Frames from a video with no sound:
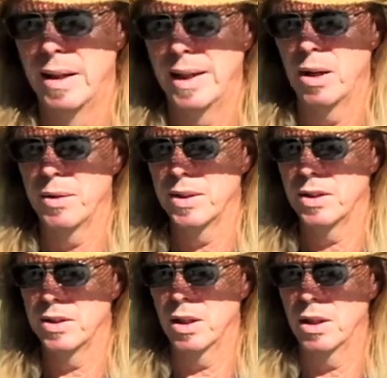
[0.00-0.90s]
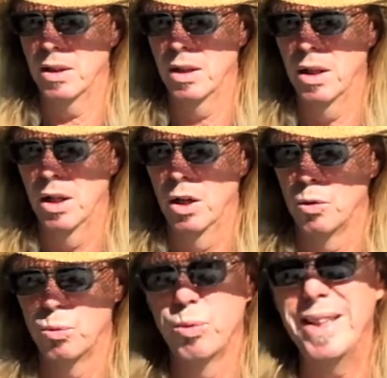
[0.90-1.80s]
Now, this is a
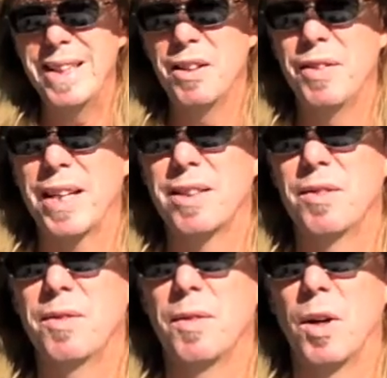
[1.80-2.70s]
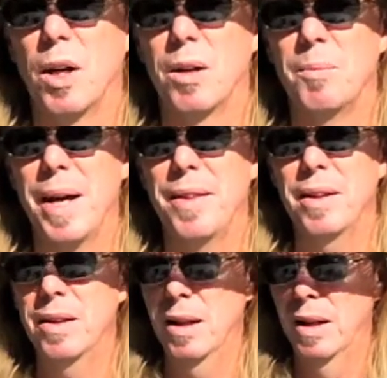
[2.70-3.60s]
really effective method.